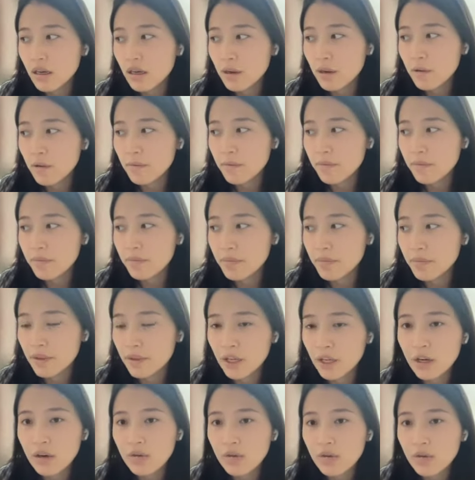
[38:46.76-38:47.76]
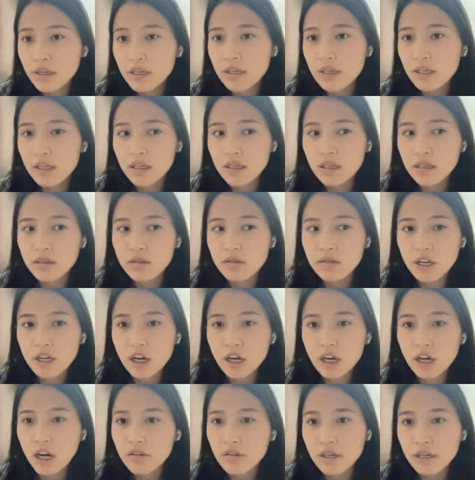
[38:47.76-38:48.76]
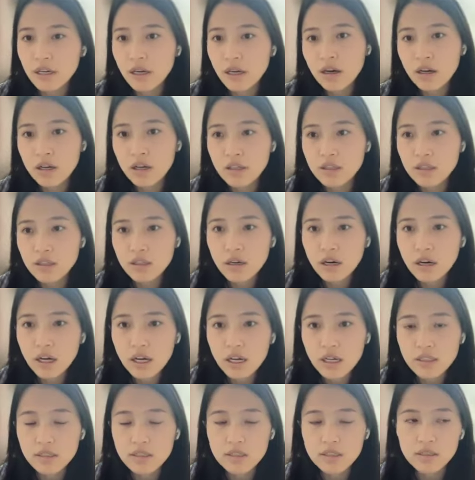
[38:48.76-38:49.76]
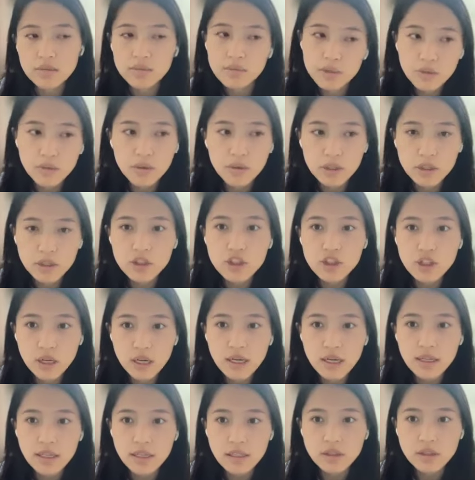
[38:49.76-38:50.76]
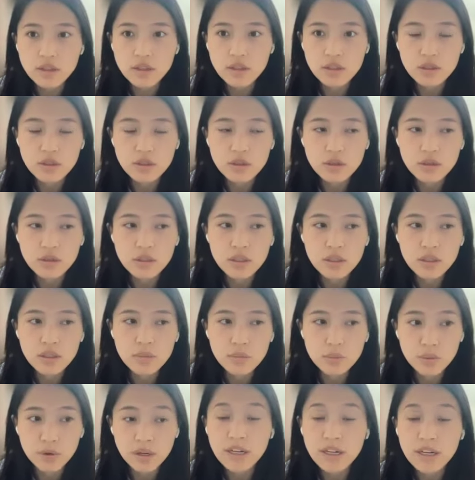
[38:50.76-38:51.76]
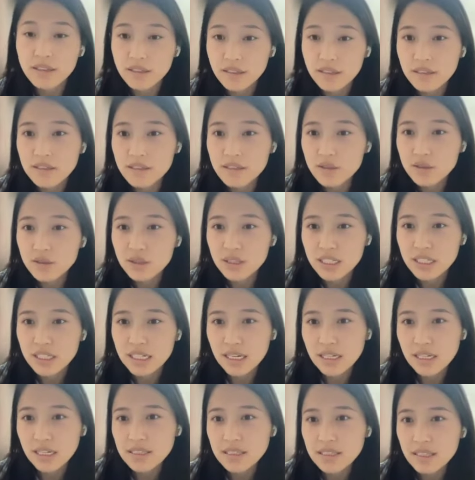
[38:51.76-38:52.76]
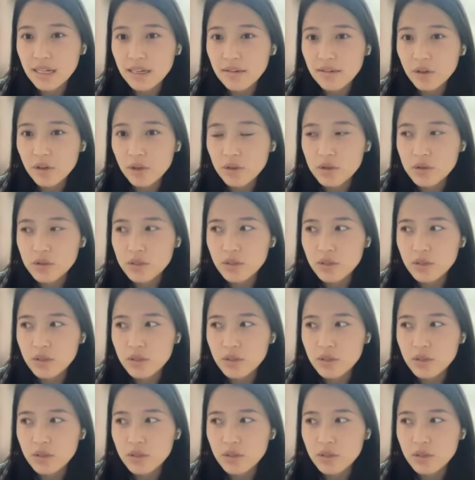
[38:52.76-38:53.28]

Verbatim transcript: not really covering all the costs, but we're trying to bring this to the next level.